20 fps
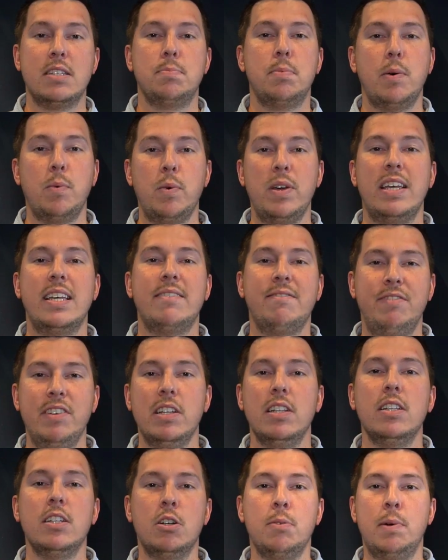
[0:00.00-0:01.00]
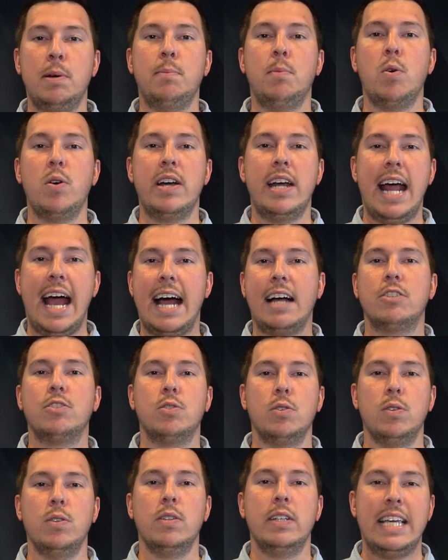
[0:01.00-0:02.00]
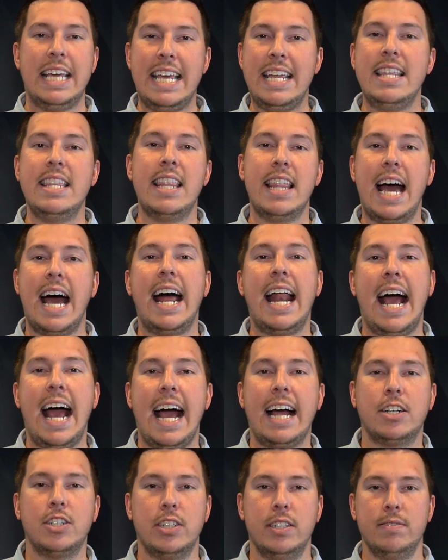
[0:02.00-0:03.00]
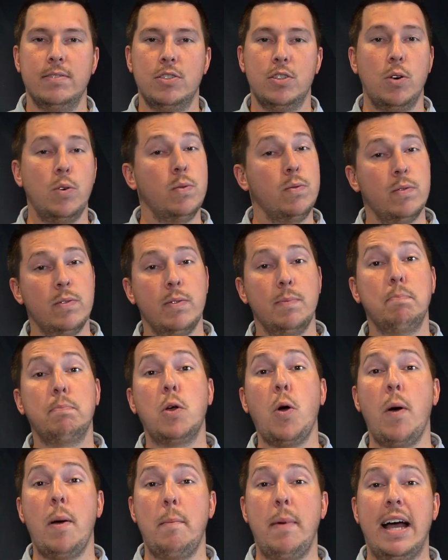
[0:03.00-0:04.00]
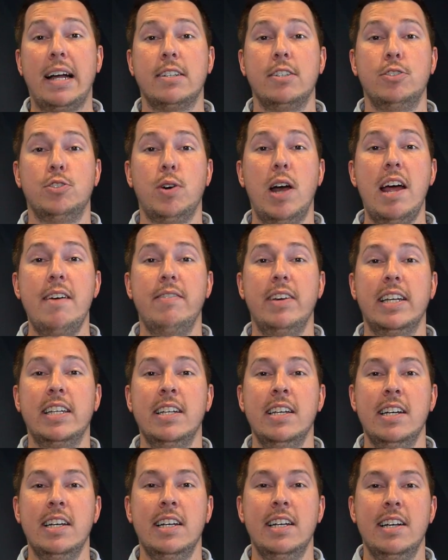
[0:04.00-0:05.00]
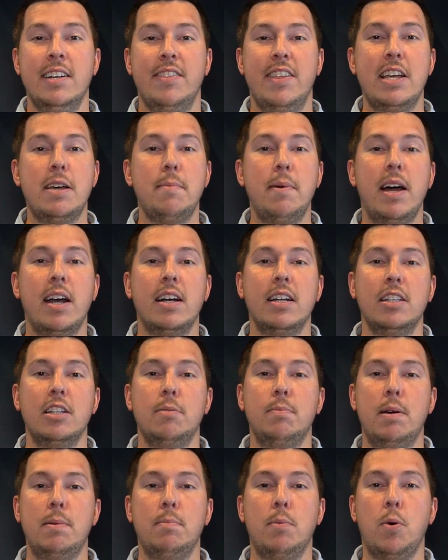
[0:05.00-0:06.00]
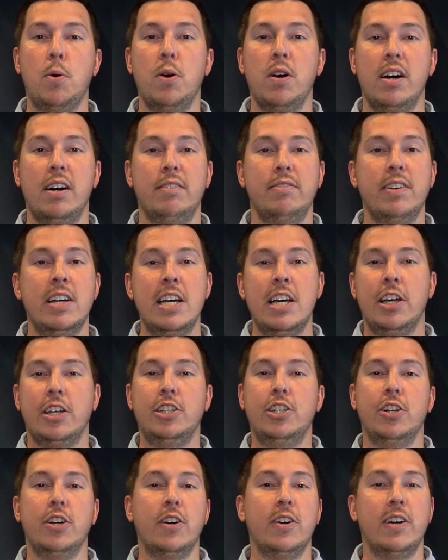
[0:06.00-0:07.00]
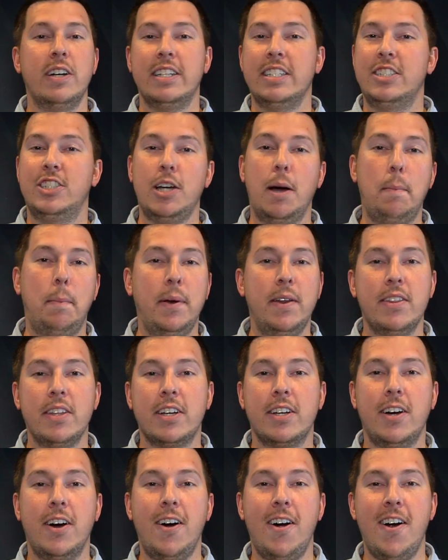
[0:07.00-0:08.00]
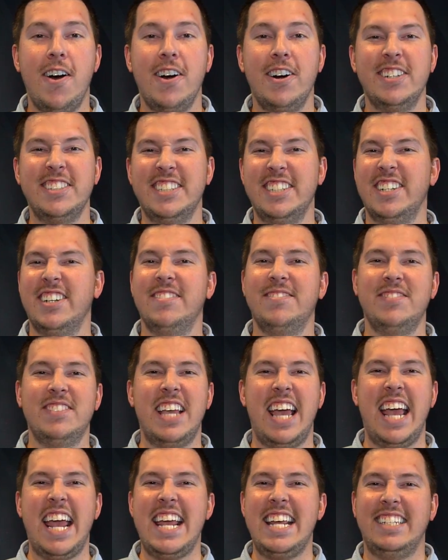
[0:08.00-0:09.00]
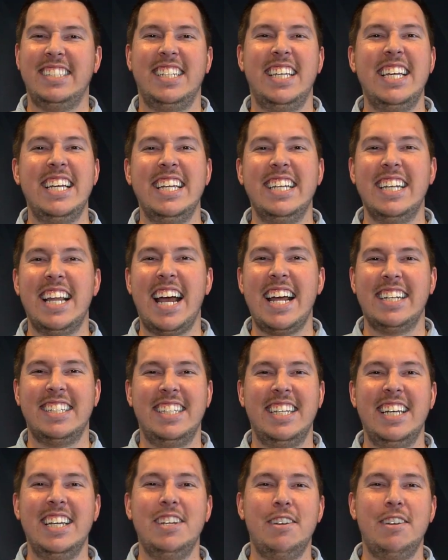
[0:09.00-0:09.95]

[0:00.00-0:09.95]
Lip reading: but we feel a little bit more natural in that action. So going back to driving, think about it a little bit more of you're jumping in the car, you're 18, 19,